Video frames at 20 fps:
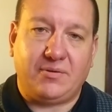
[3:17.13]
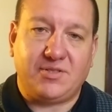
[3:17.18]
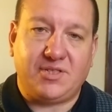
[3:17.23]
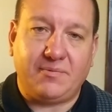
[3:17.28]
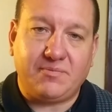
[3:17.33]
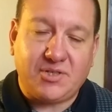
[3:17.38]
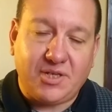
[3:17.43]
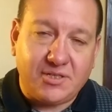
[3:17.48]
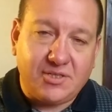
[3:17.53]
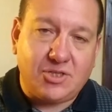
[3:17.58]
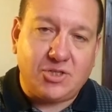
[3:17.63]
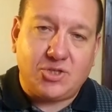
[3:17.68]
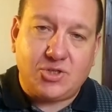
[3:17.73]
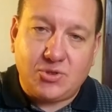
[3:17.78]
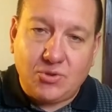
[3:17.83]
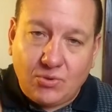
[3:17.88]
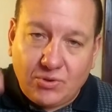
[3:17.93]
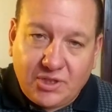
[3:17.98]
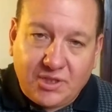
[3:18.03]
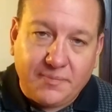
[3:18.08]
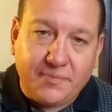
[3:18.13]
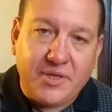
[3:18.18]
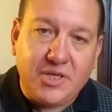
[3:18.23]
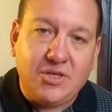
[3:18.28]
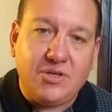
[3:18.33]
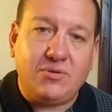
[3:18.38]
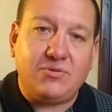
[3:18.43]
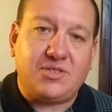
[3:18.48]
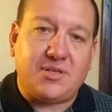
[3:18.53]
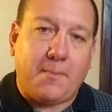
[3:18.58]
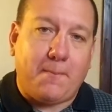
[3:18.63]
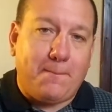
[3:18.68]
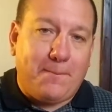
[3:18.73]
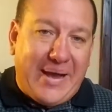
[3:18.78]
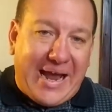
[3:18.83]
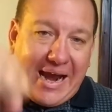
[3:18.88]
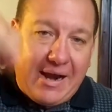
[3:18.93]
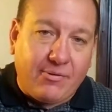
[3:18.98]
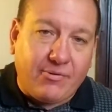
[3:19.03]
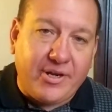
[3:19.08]
Sometimes the sword can be used to
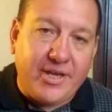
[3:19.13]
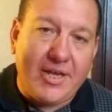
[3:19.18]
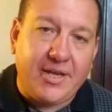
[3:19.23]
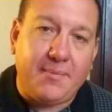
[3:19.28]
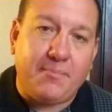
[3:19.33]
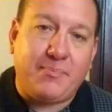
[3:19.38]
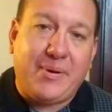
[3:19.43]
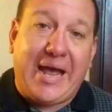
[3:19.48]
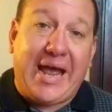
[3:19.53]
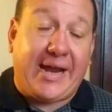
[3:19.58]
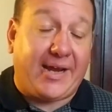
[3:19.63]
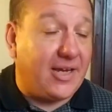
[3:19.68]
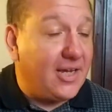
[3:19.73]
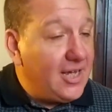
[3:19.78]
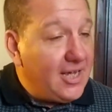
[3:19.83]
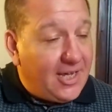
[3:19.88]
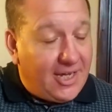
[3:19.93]
parry it back